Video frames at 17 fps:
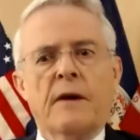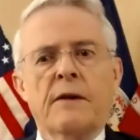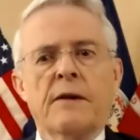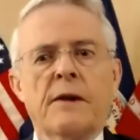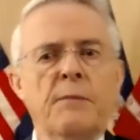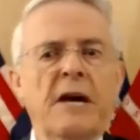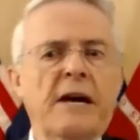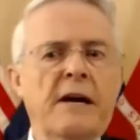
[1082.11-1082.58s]

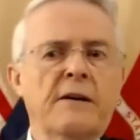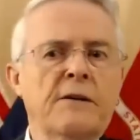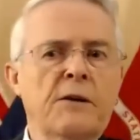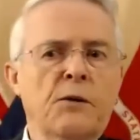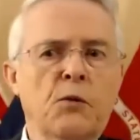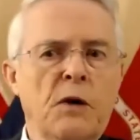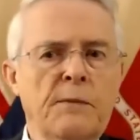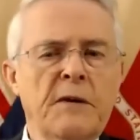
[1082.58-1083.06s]
man,
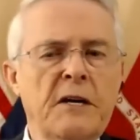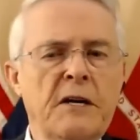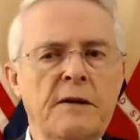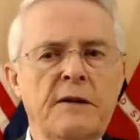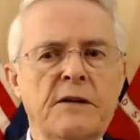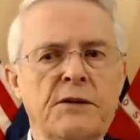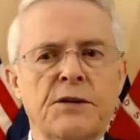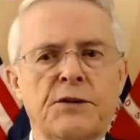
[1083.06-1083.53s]
the woman
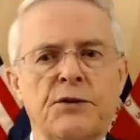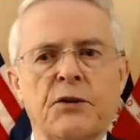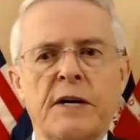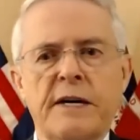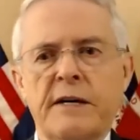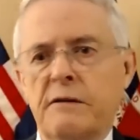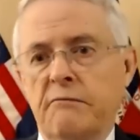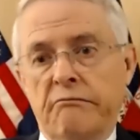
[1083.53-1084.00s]
in the
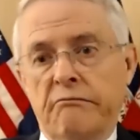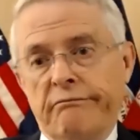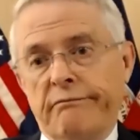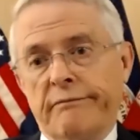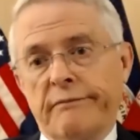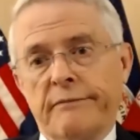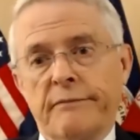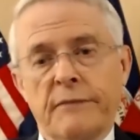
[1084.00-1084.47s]
street,
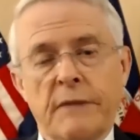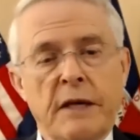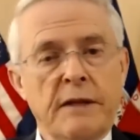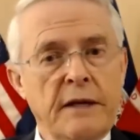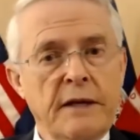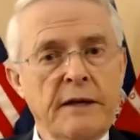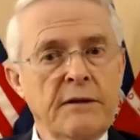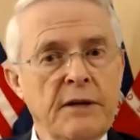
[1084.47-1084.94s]
they
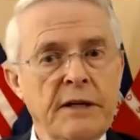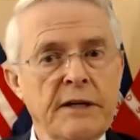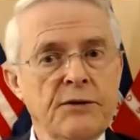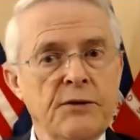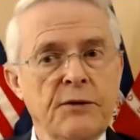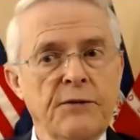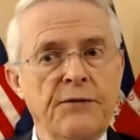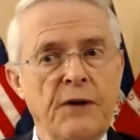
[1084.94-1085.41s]
think
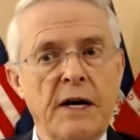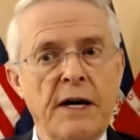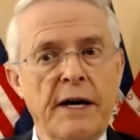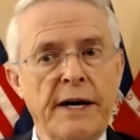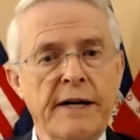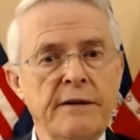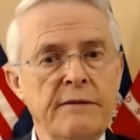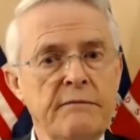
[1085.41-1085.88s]
things are
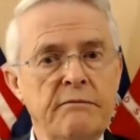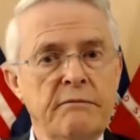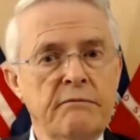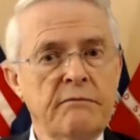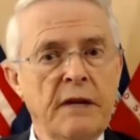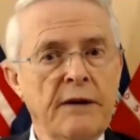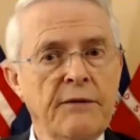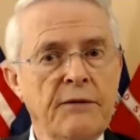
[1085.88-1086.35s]
fine.
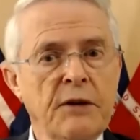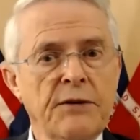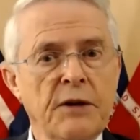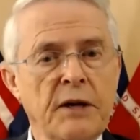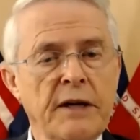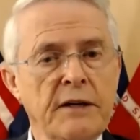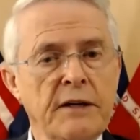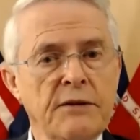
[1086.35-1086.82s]

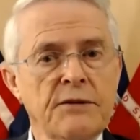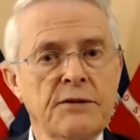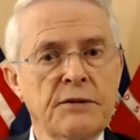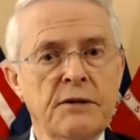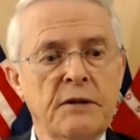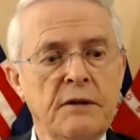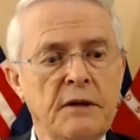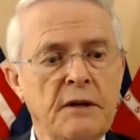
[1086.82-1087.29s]
Everything
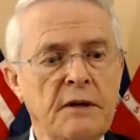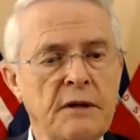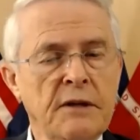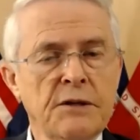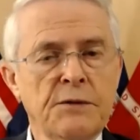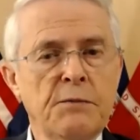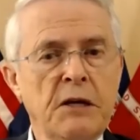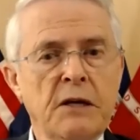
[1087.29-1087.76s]
is
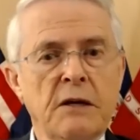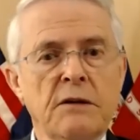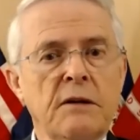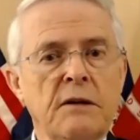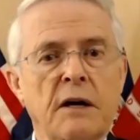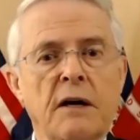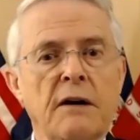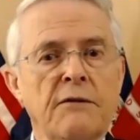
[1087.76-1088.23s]
being
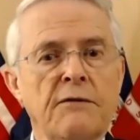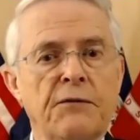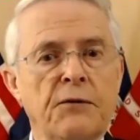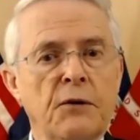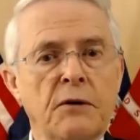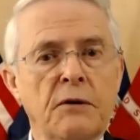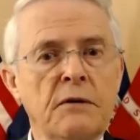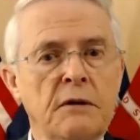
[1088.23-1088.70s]
done
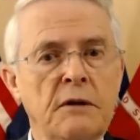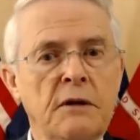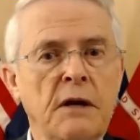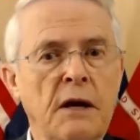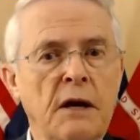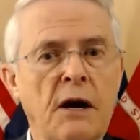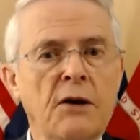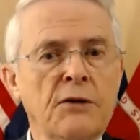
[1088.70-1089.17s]
for
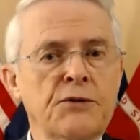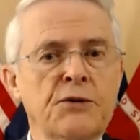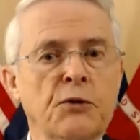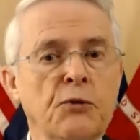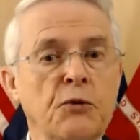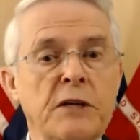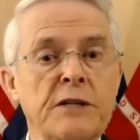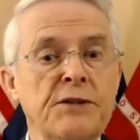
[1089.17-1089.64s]

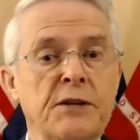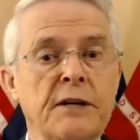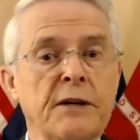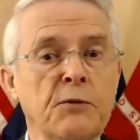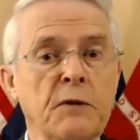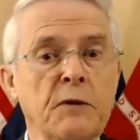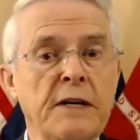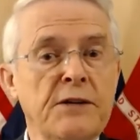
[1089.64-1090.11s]

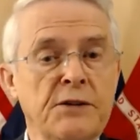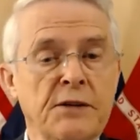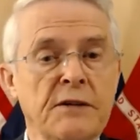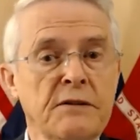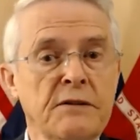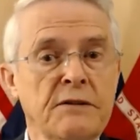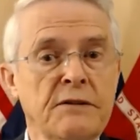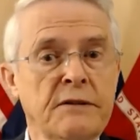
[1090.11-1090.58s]
altruistic
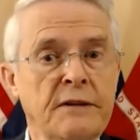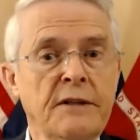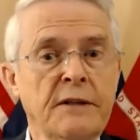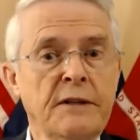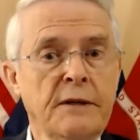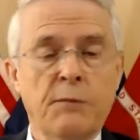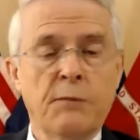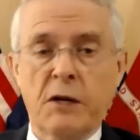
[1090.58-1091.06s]
reasons,
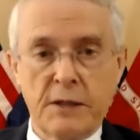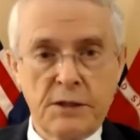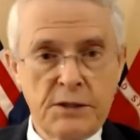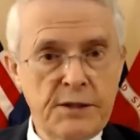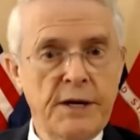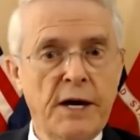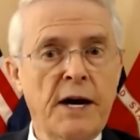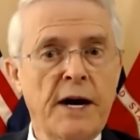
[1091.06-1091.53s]
but
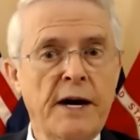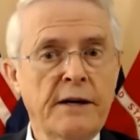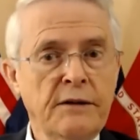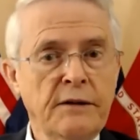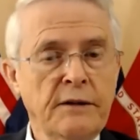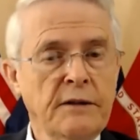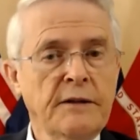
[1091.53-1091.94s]
it's not.